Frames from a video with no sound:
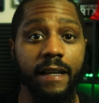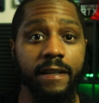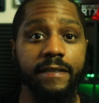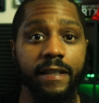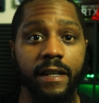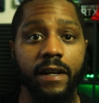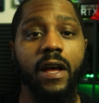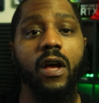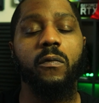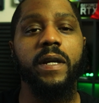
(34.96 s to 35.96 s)
Terrence here,
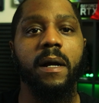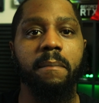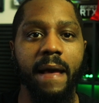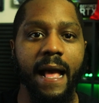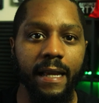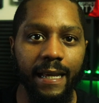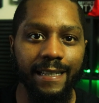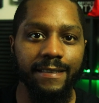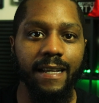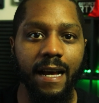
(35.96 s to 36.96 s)
and we are back
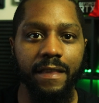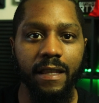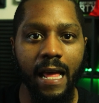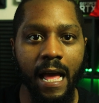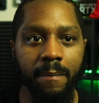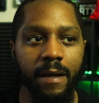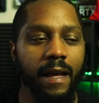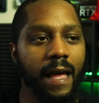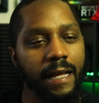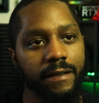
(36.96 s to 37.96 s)
inside the lab.
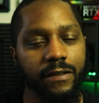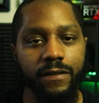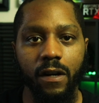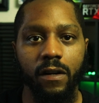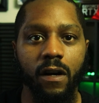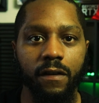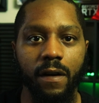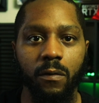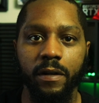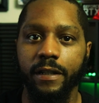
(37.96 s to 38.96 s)
And to start off,
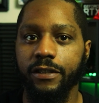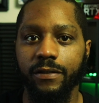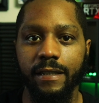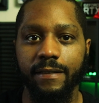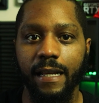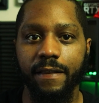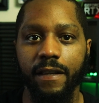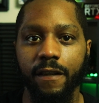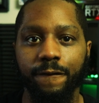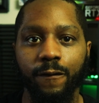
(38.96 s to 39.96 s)
I want to address that
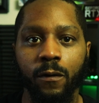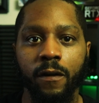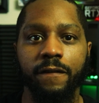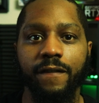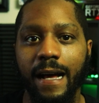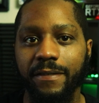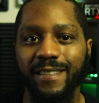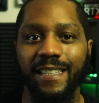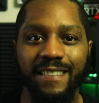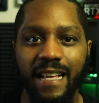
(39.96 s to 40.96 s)
the
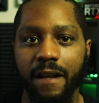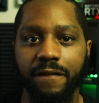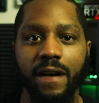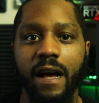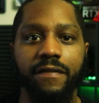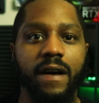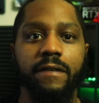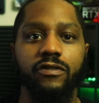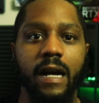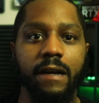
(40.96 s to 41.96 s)

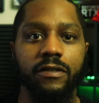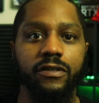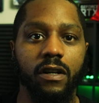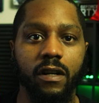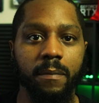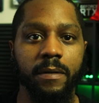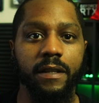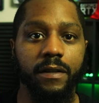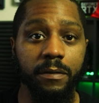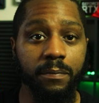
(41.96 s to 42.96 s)
456.55 drivers are coming
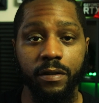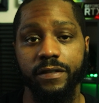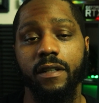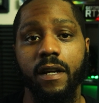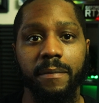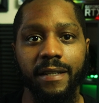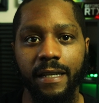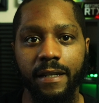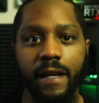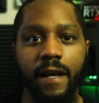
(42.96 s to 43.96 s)
in. The reports are coming
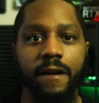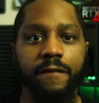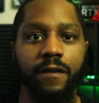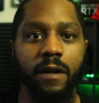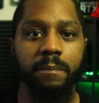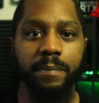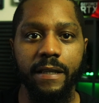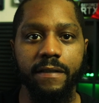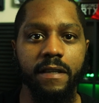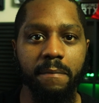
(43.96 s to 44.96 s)
in from
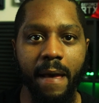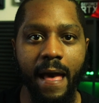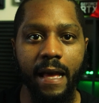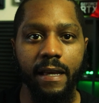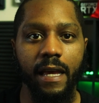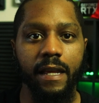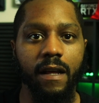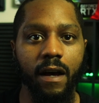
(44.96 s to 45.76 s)
PC Mag and